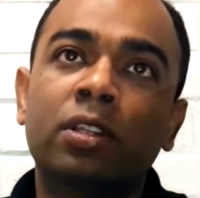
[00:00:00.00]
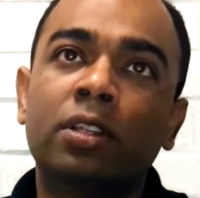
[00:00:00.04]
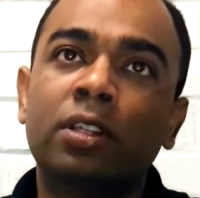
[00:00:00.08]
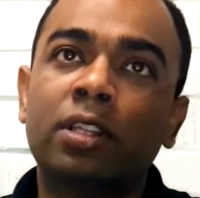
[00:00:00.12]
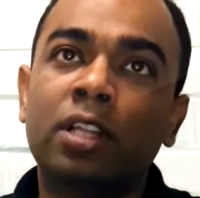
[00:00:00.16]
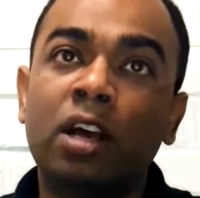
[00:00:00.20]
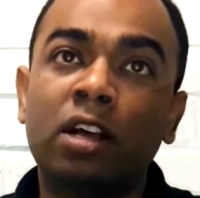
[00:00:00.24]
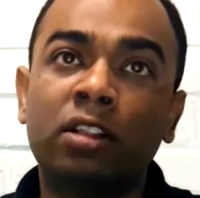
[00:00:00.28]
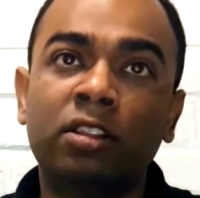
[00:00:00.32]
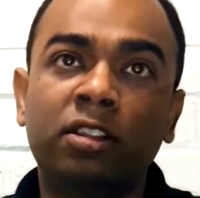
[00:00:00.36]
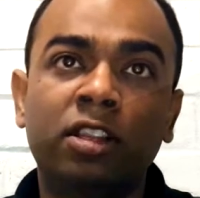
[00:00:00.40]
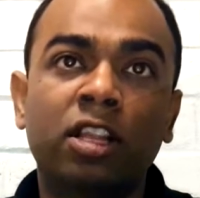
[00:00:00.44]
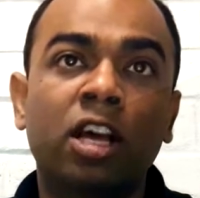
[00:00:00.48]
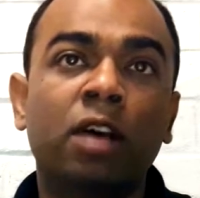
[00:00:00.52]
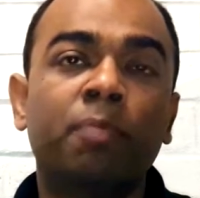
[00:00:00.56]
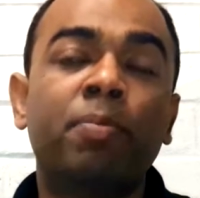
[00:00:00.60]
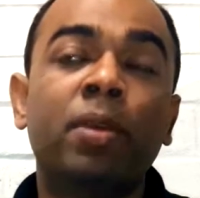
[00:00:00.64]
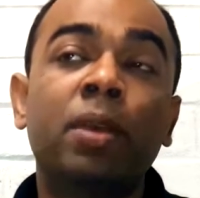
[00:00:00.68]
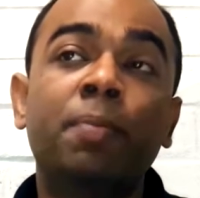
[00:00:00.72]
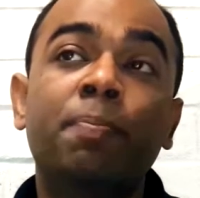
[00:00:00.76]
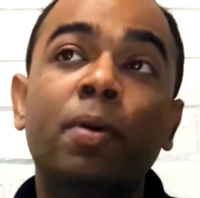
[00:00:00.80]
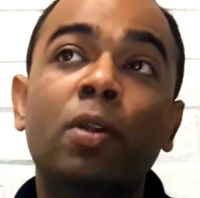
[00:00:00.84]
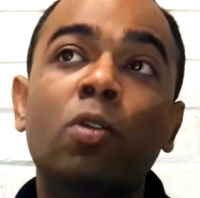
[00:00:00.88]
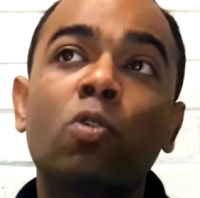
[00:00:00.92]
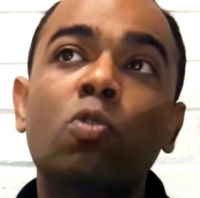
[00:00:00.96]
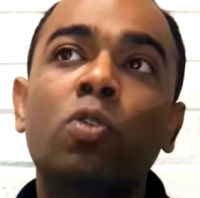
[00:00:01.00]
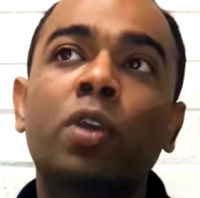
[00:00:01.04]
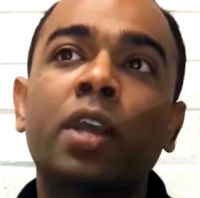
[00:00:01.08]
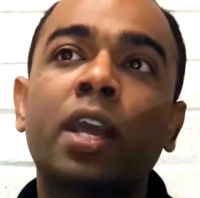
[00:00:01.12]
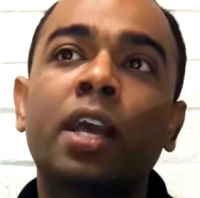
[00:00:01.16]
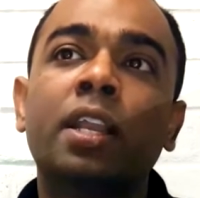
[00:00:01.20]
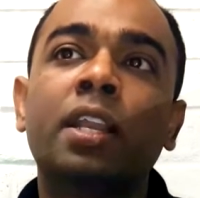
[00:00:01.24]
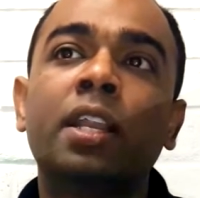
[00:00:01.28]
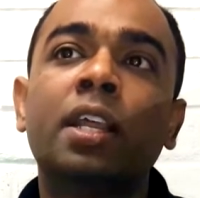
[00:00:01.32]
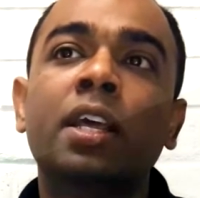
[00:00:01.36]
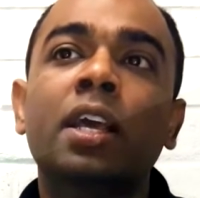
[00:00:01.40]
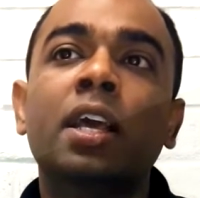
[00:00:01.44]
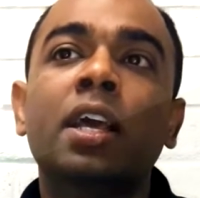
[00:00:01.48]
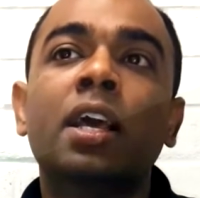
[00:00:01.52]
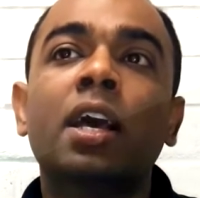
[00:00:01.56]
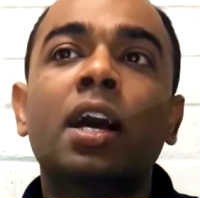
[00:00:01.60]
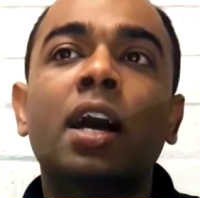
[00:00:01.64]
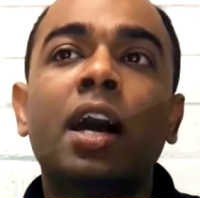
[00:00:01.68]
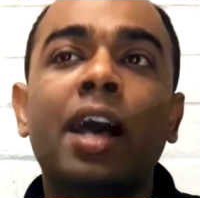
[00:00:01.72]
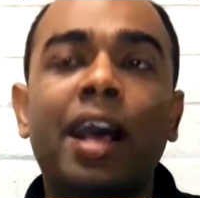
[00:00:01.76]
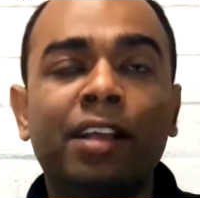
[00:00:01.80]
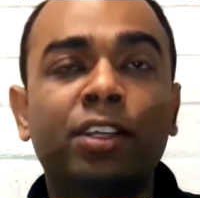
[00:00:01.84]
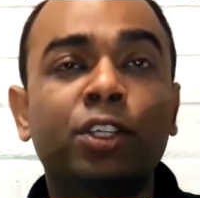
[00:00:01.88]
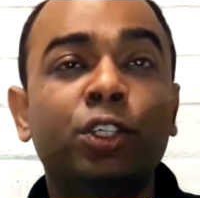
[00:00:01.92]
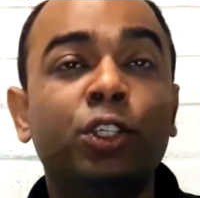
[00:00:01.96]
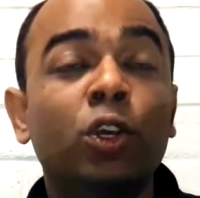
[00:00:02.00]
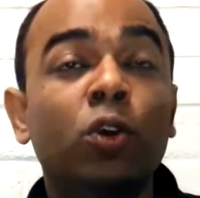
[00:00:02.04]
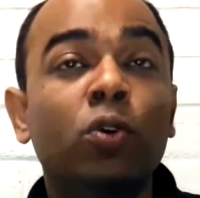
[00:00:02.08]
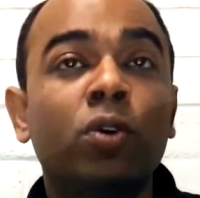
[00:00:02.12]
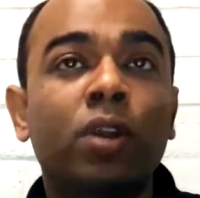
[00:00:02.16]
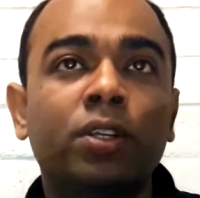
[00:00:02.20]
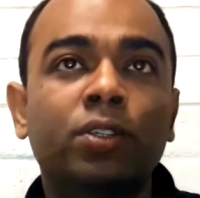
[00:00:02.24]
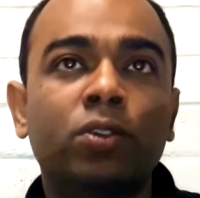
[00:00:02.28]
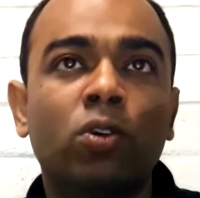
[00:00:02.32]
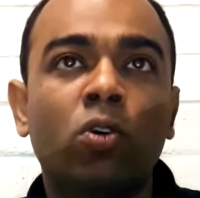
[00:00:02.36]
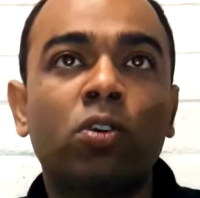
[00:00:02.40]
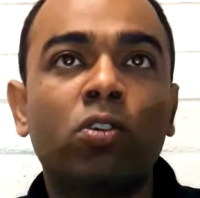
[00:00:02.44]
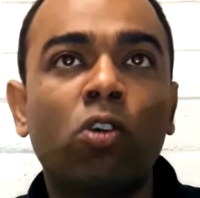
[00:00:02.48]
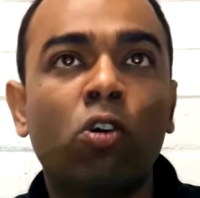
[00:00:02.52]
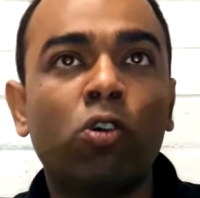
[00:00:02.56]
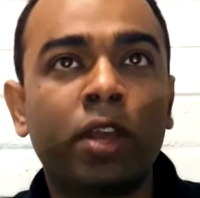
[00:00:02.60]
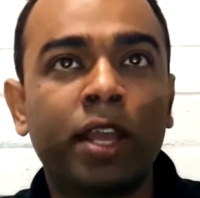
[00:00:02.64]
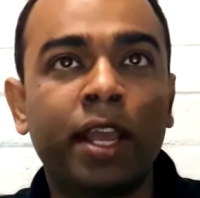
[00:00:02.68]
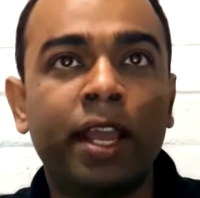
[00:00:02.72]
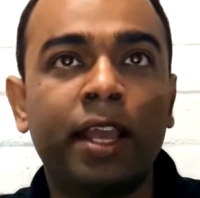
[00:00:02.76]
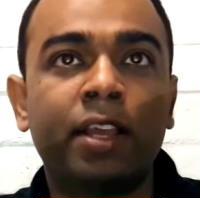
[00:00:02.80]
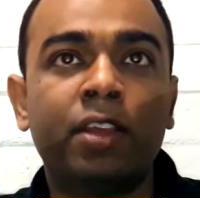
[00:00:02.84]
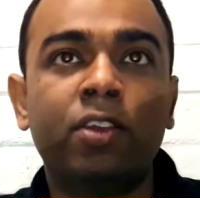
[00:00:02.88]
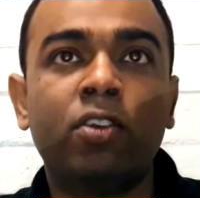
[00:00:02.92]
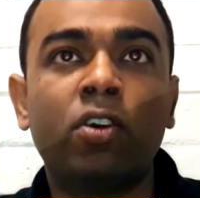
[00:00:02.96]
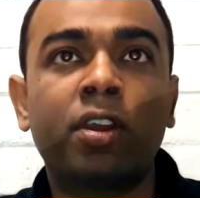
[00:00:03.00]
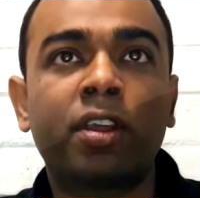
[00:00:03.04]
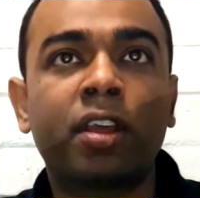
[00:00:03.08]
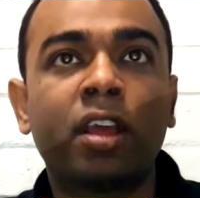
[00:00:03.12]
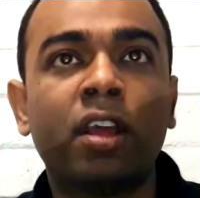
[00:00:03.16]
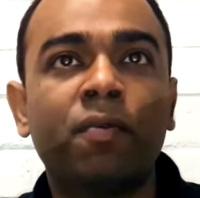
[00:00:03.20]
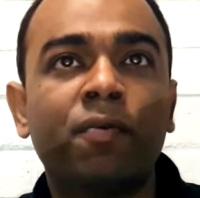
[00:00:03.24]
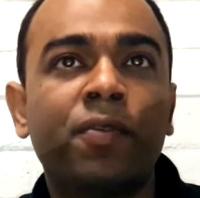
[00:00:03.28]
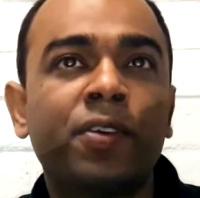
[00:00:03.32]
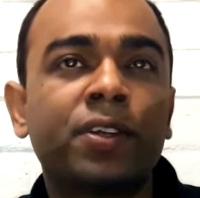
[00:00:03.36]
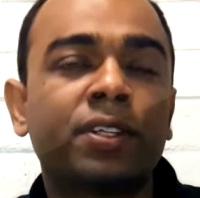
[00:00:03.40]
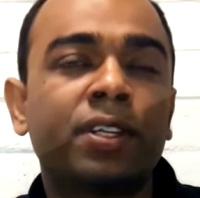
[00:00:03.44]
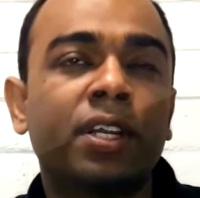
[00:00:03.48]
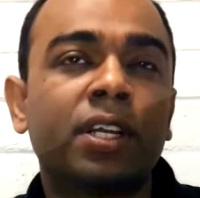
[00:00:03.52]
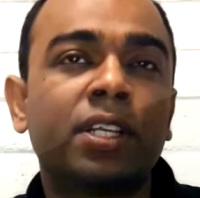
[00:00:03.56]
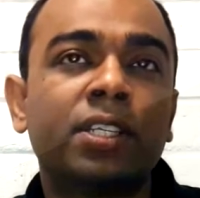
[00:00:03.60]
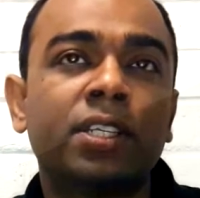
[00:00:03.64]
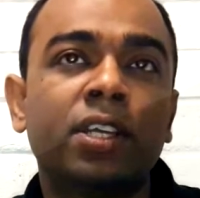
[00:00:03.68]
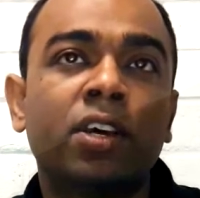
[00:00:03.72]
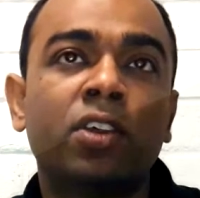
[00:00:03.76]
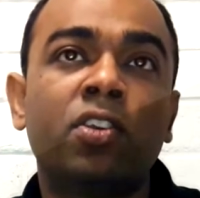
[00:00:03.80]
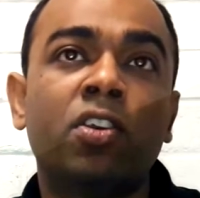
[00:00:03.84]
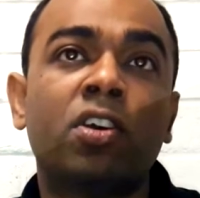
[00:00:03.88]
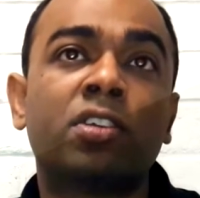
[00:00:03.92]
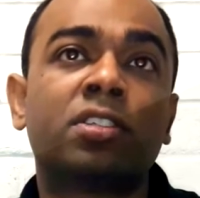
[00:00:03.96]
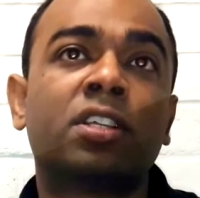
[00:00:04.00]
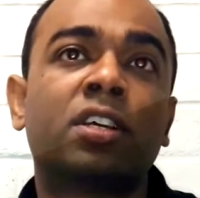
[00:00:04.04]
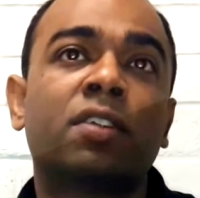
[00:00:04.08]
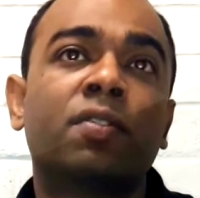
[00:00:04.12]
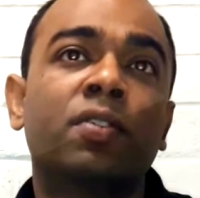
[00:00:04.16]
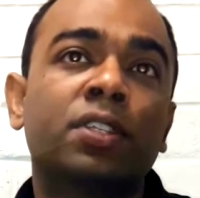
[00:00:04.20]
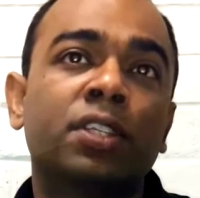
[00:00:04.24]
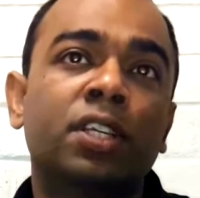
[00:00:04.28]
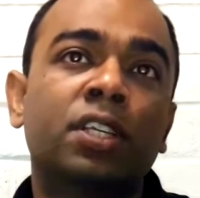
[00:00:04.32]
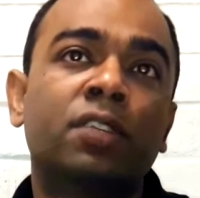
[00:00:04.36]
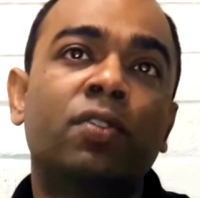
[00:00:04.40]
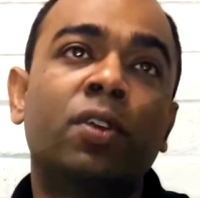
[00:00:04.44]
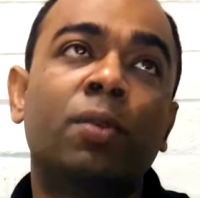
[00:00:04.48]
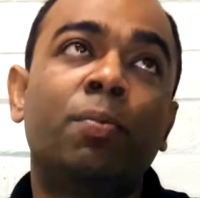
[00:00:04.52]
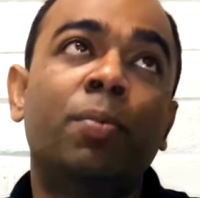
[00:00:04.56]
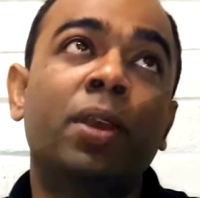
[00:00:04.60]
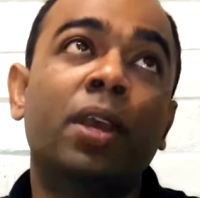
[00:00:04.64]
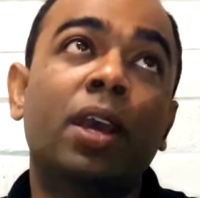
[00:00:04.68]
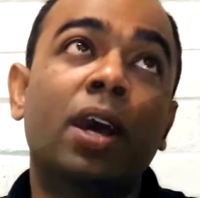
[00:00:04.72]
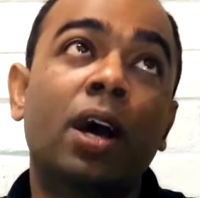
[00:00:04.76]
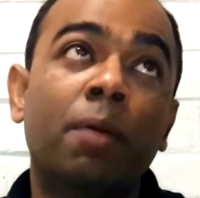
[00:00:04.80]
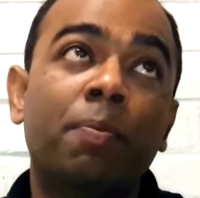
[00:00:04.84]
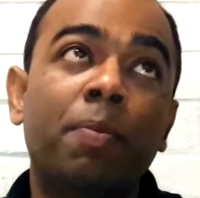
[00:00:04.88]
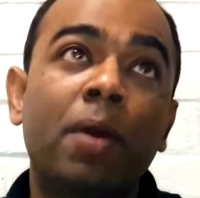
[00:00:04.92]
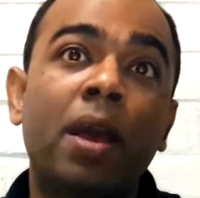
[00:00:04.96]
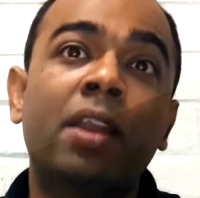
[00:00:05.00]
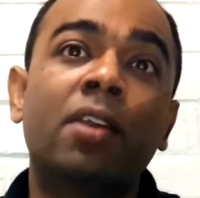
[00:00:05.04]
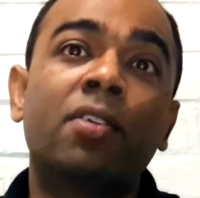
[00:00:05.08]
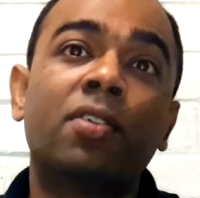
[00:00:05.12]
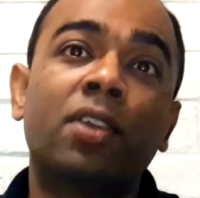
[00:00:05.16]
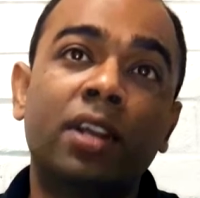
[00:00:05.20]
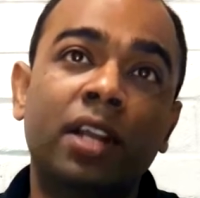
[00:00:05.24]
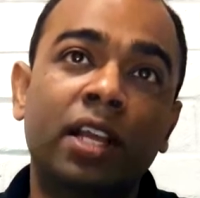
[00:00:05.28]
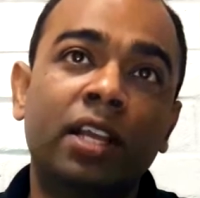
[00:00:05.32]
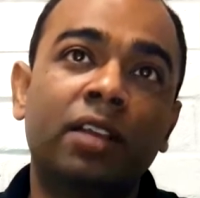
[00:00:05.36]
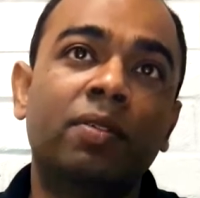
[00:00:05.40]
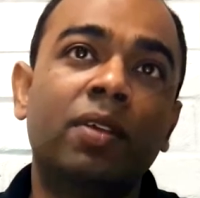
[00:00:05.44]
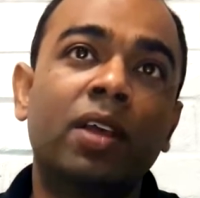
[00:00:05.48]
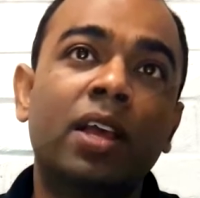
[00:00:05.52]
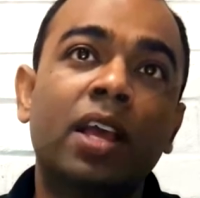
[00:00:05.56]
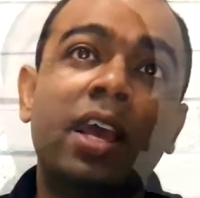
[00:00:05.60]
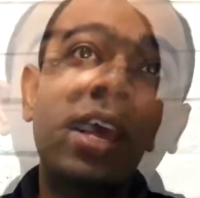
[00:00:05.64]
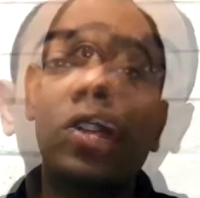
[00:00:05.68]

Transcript: the, the, people who can assure us, oh, okay, your infrastructure, your services will be up and running.